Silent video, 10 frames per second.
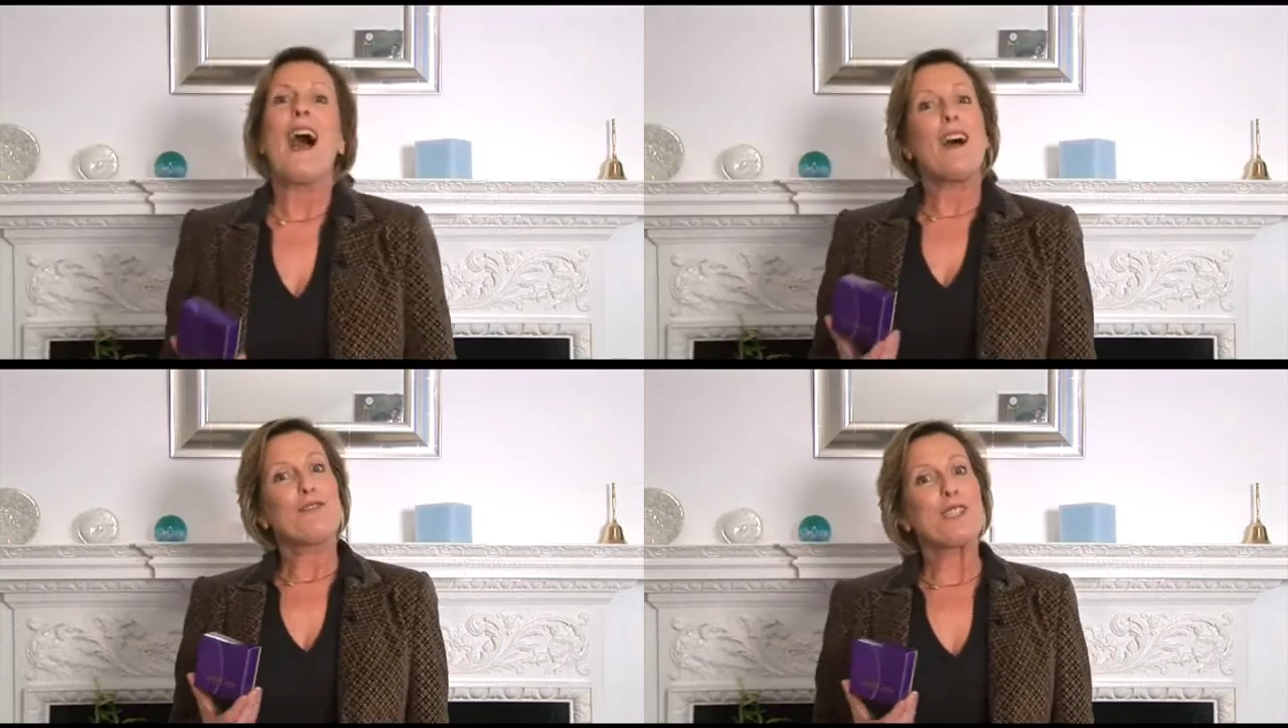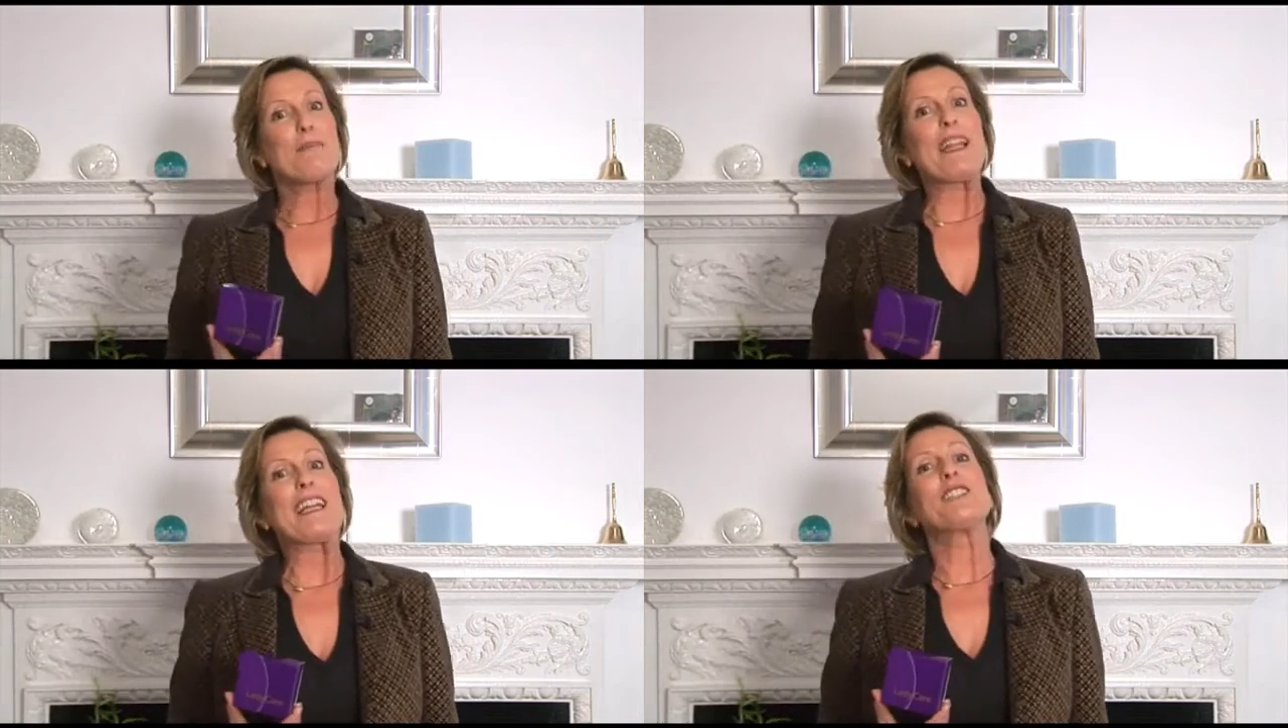After
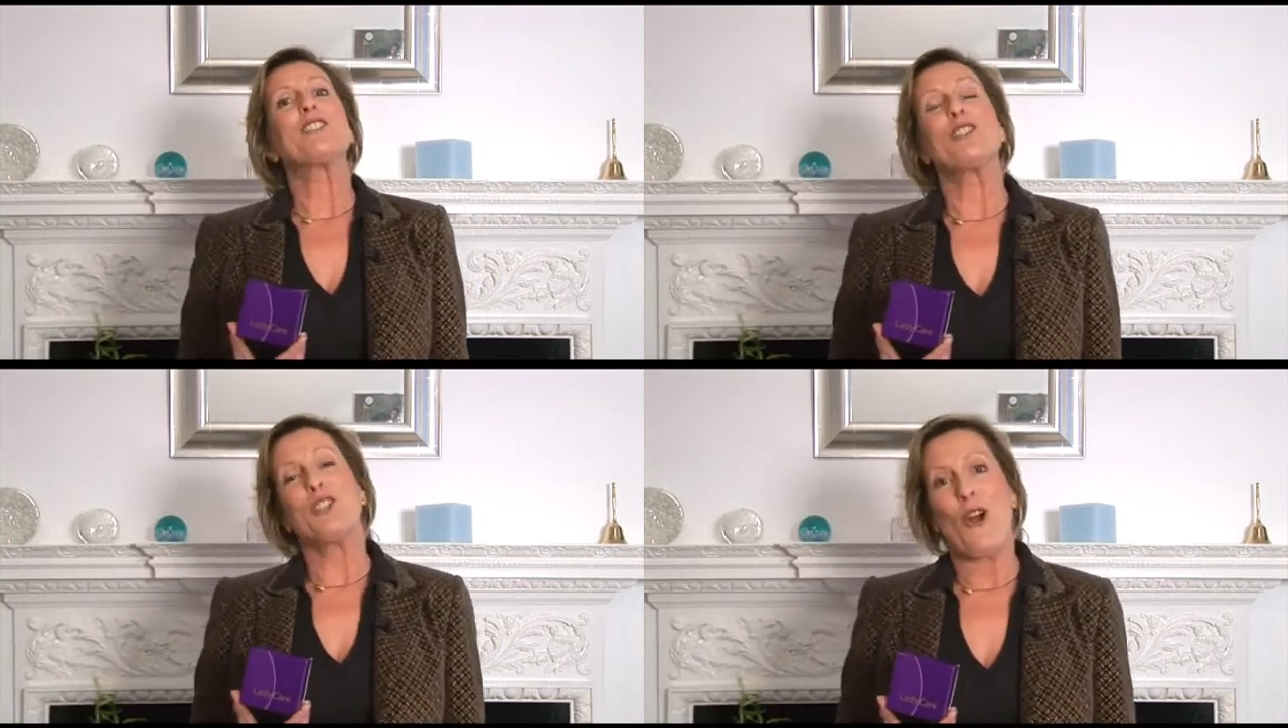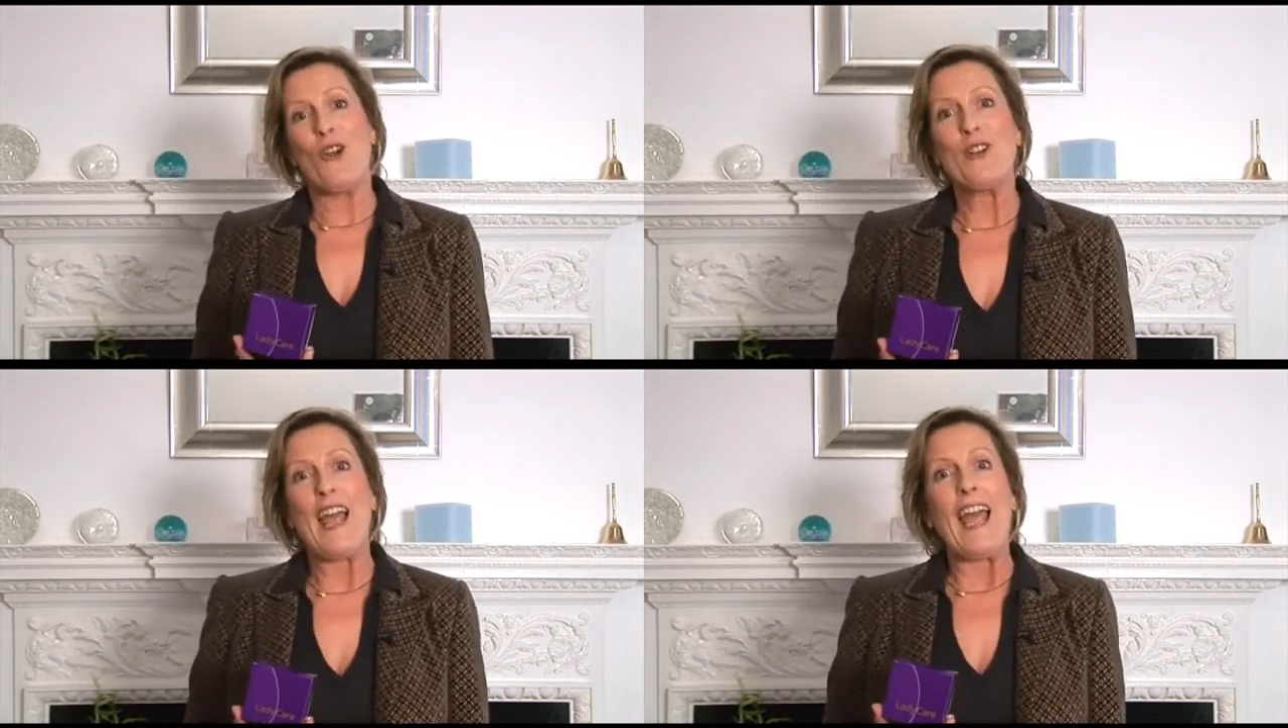speaking to
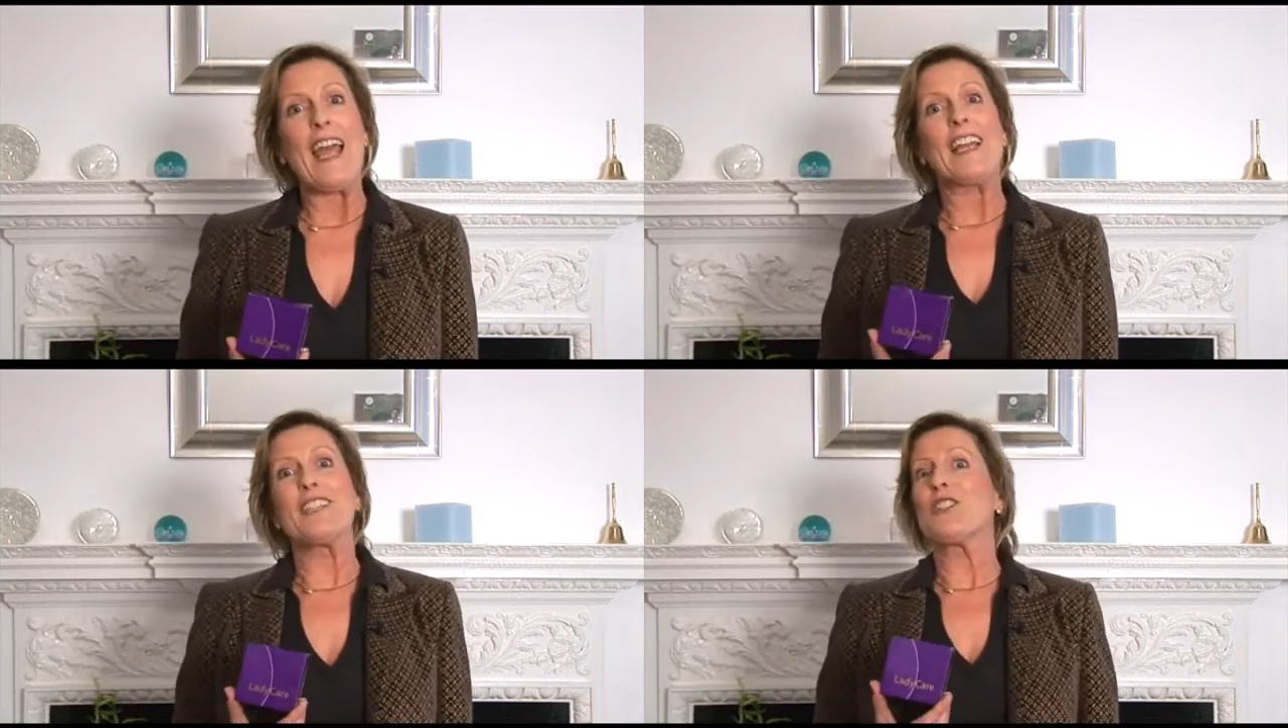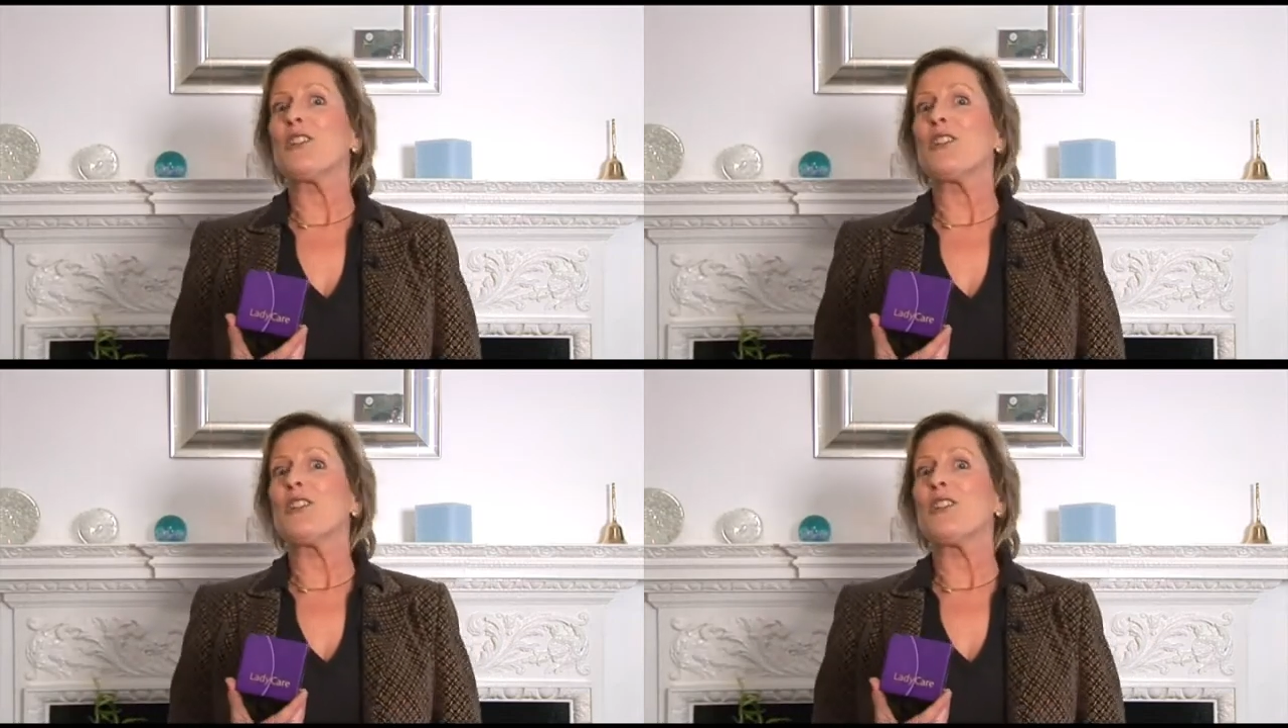Joan and